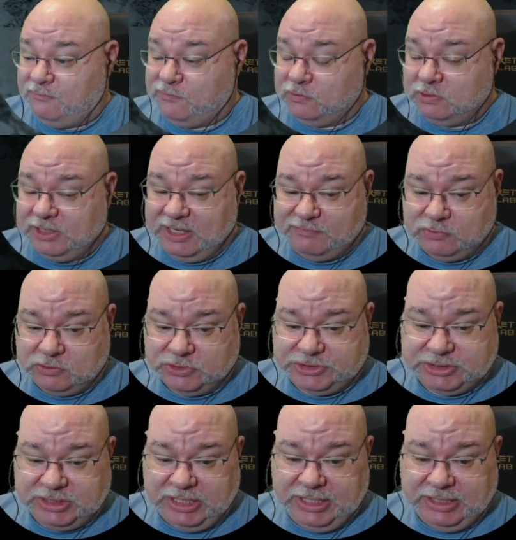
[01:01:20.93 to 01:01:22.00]

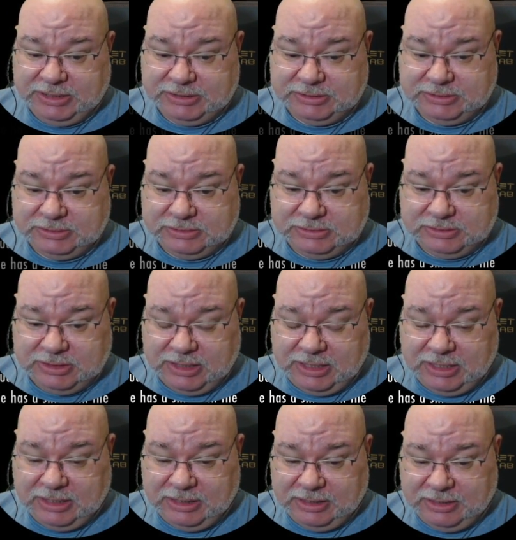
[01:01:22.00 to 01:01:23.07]
levels in
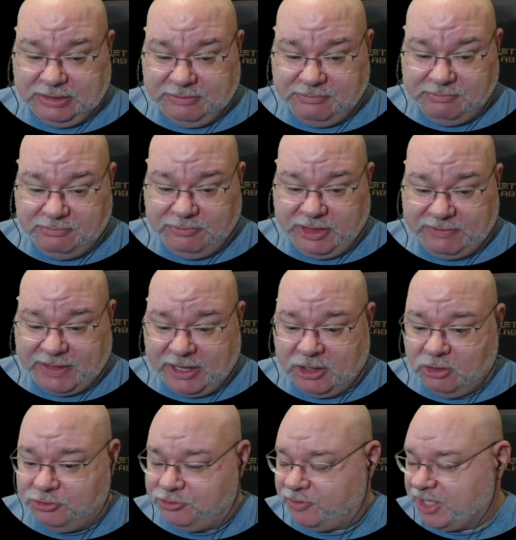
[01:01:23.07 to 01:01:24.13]
that
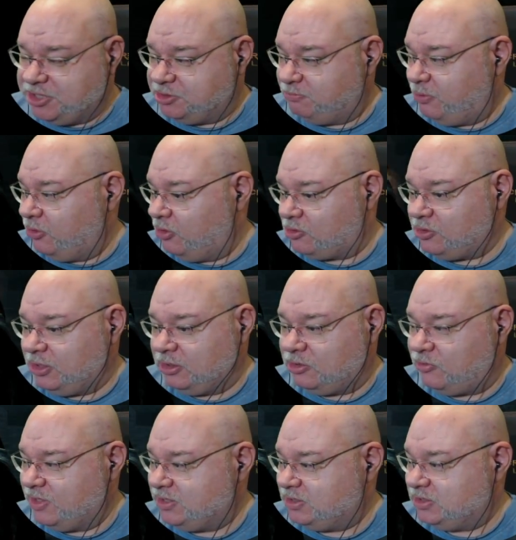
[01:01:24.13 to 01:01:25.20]
alteration perk that
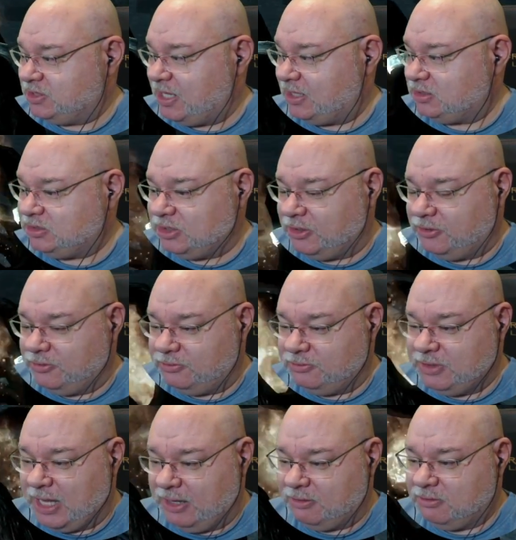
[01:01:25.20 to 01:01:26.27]
increases that. So
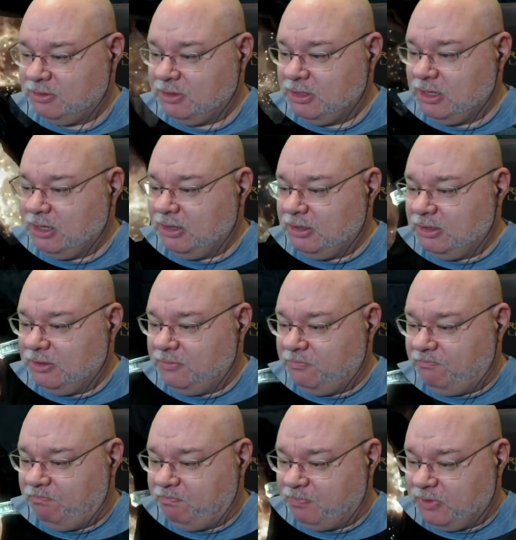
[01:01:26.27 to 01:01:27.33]
yeah,
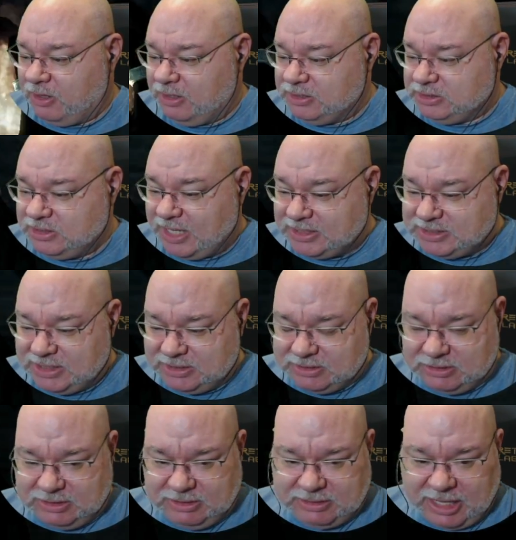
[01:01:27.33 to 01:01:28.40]
so that's
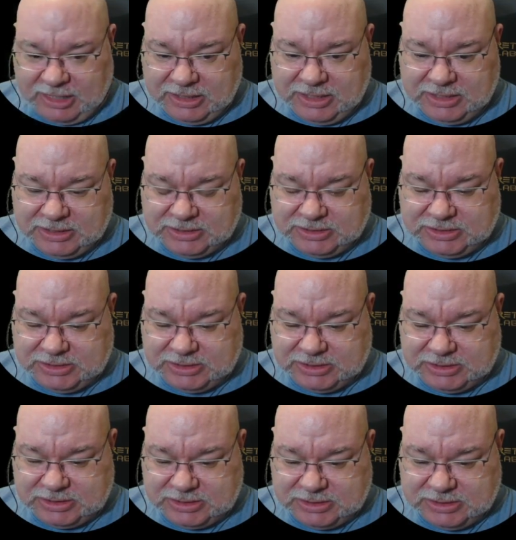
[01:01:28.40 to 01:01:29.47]
it. That
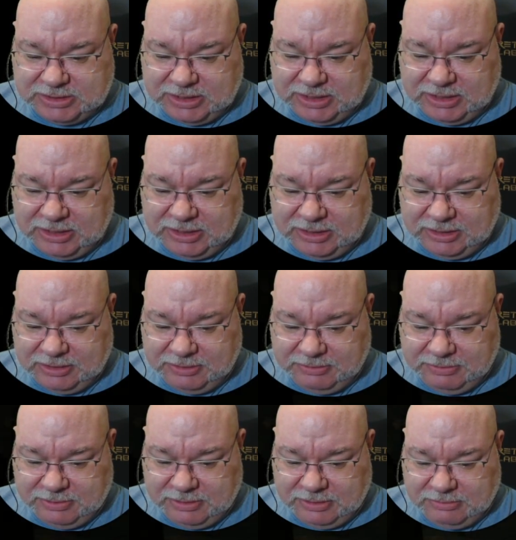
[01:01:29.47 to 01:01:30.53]
is
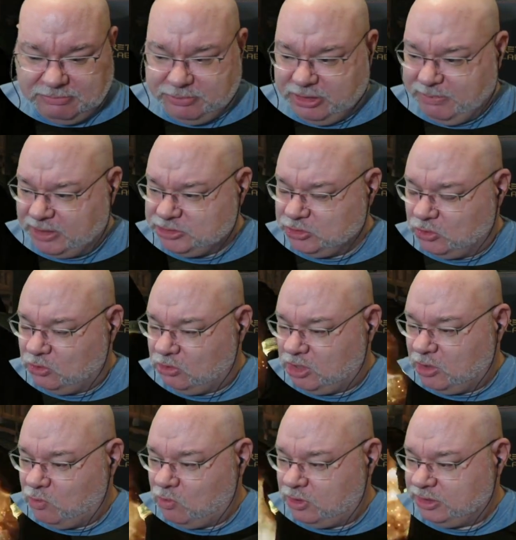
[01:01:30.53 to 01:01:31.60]
pretty much
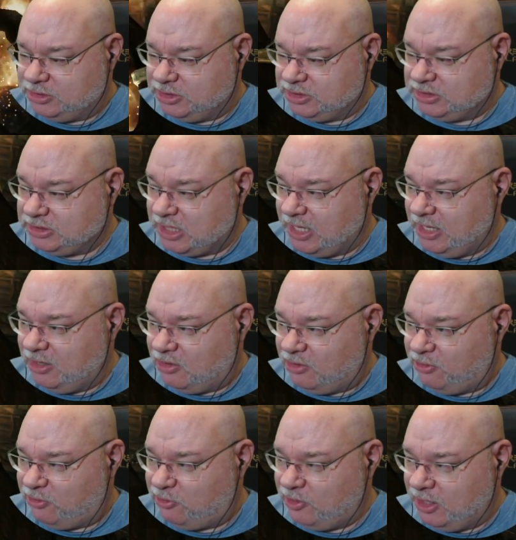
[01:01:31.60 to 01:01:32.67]
all I wanted to say,
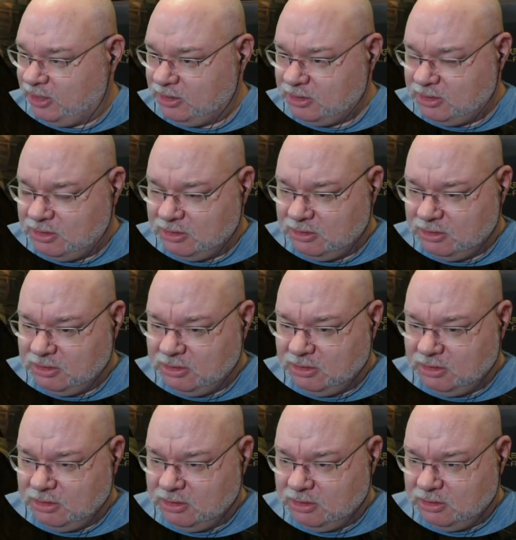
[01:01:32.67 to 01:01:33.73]
I think.
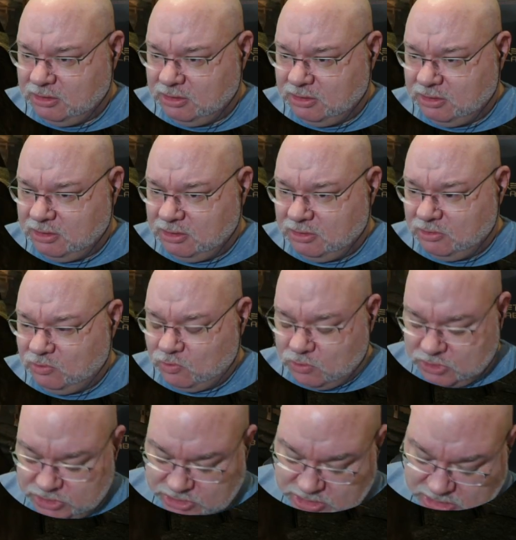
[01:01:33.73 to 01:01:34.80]
Was